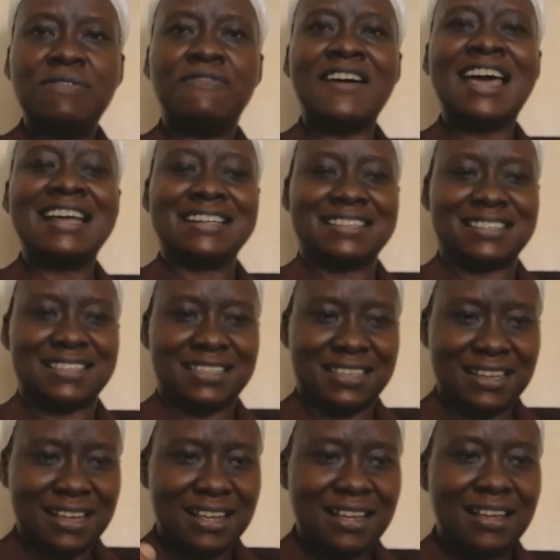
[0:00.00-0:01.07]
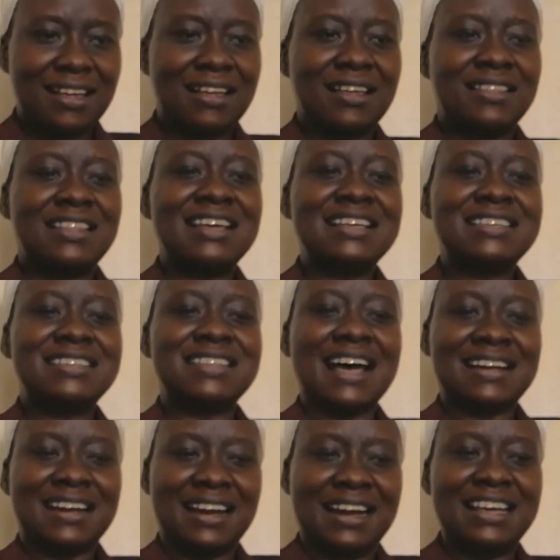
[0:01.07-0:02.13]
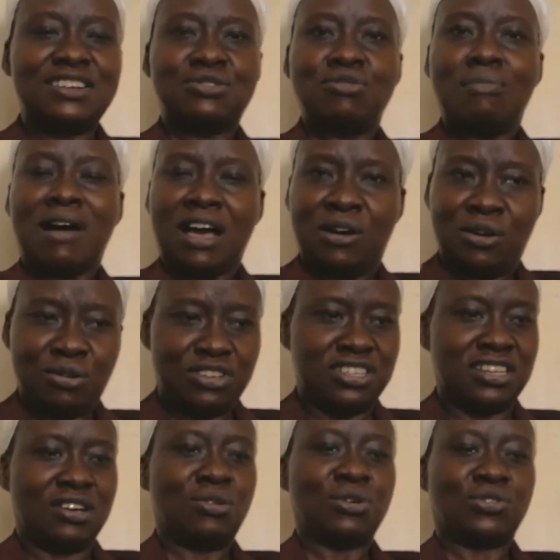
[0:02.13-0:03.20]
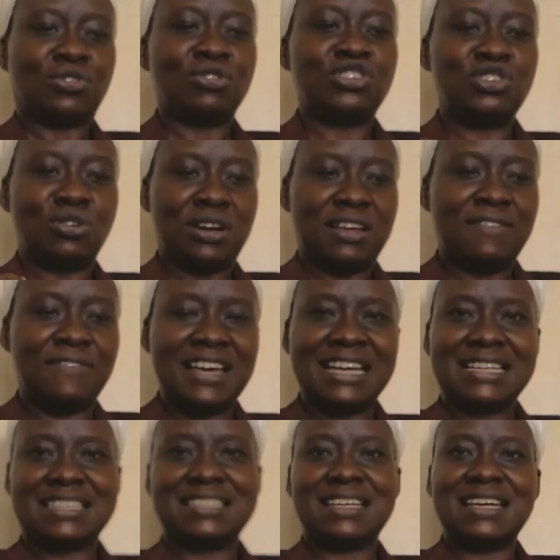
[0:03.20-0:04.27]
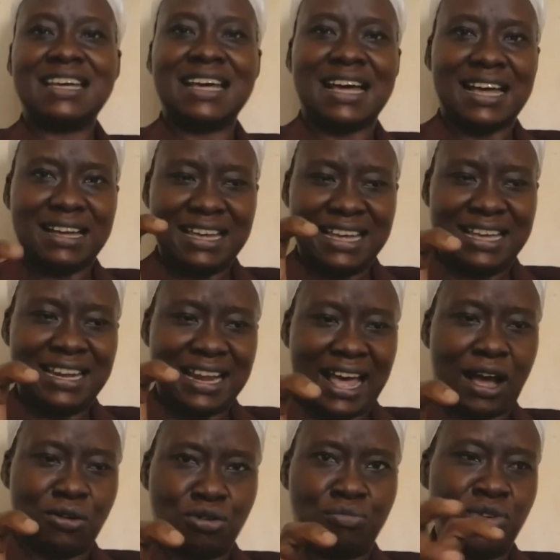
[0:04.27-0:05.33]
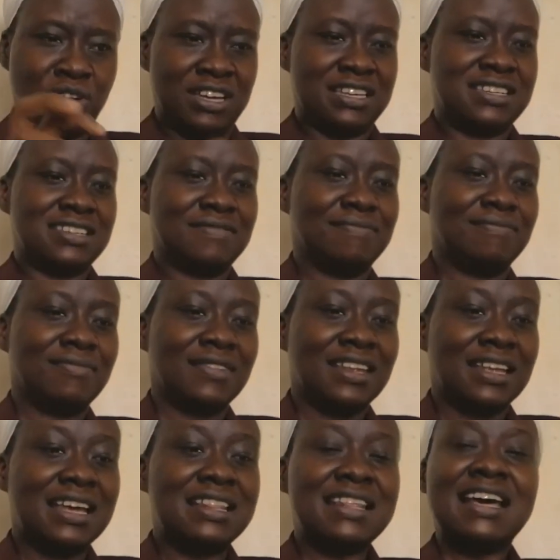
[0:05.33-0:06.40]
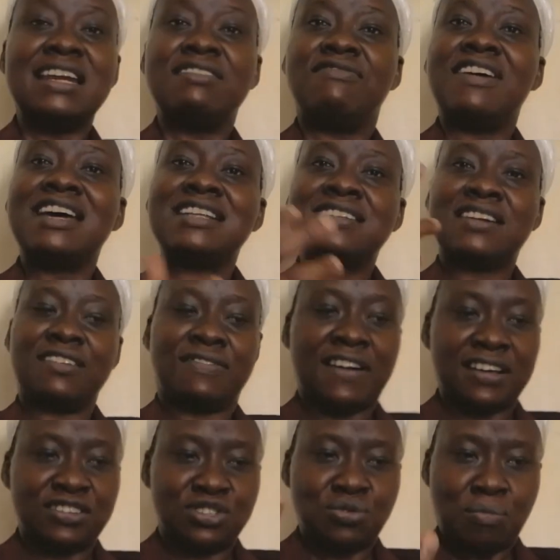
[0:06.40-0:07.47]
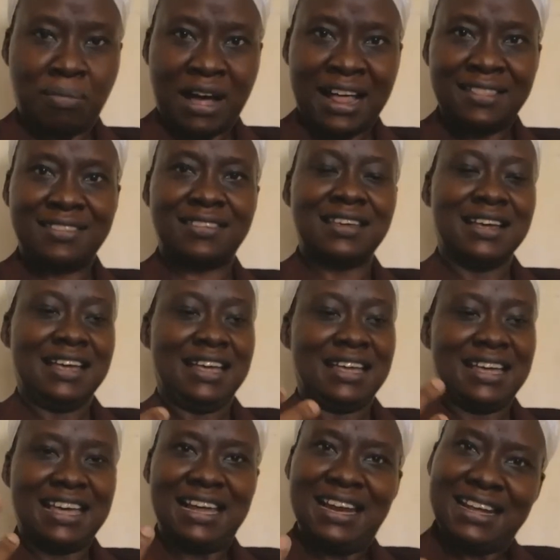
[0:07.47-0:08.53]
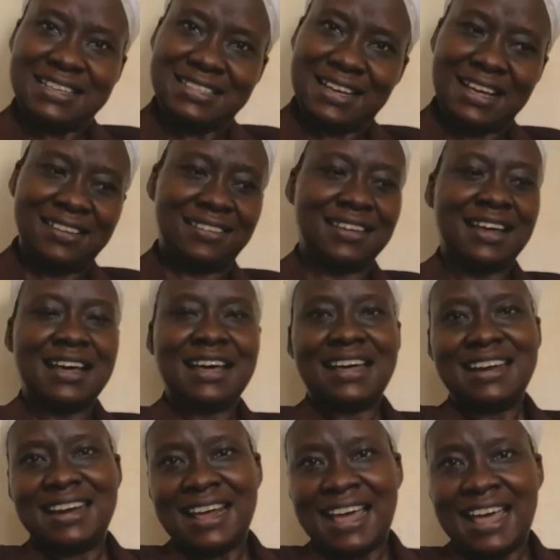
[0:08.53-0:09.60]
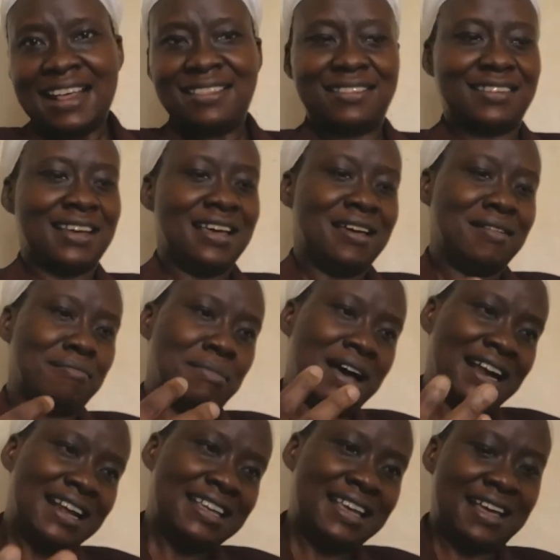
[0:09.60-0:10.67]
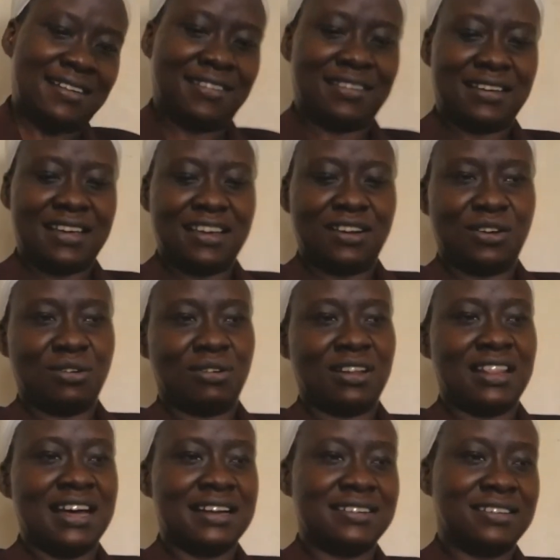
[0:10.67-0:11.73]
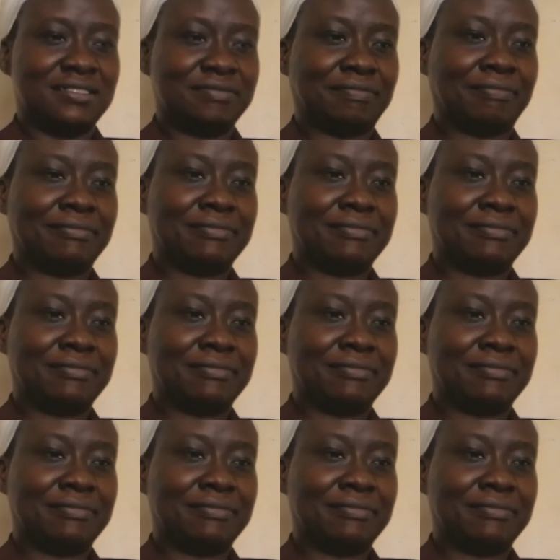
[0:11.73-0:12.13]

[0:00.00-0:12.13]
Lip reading: events, things that relate to biology or social events in a community. And then events refers to births, illnesses, deaths, marriages, and all that.